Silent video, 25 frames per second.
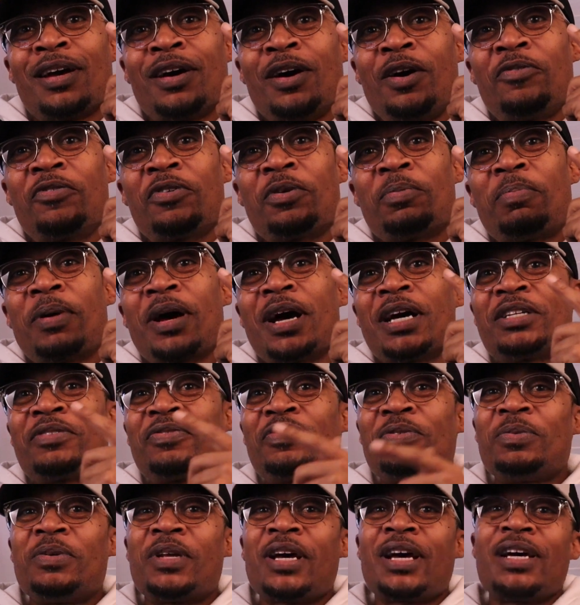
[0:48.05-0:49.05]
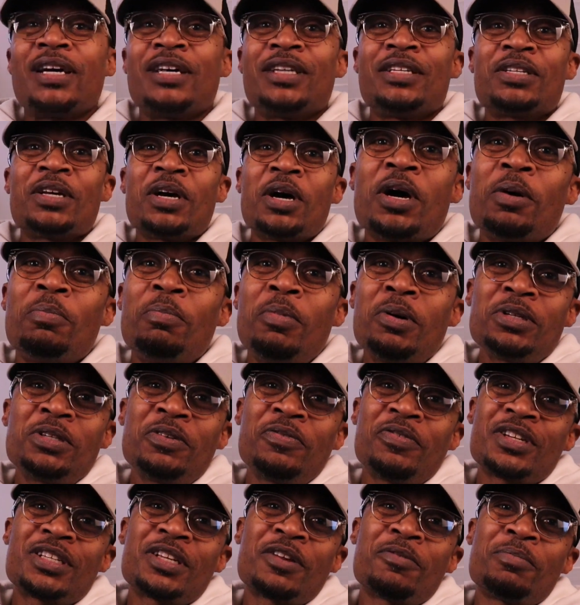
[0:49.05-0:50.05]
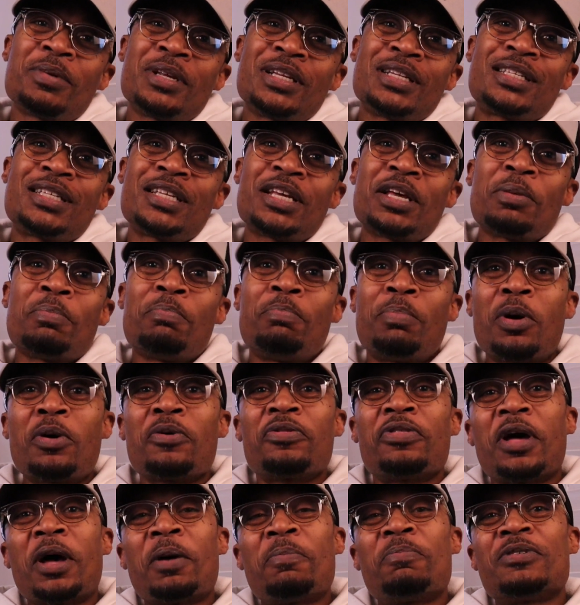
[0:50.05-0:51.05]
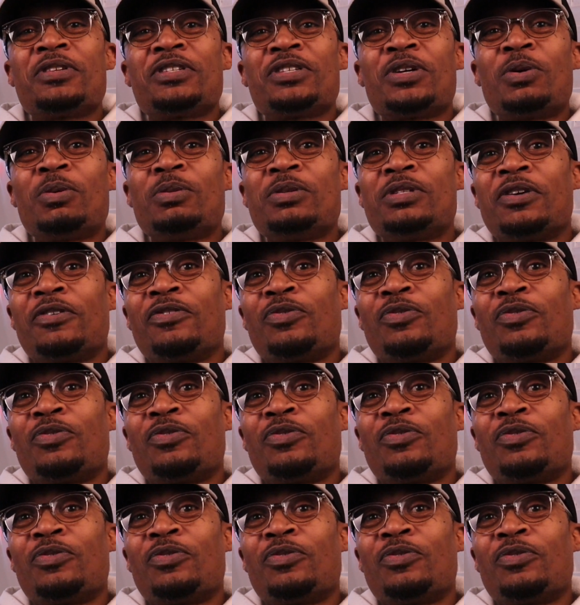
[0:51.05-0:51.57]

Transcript: Over the past few days, most of us have been seeing both episodes of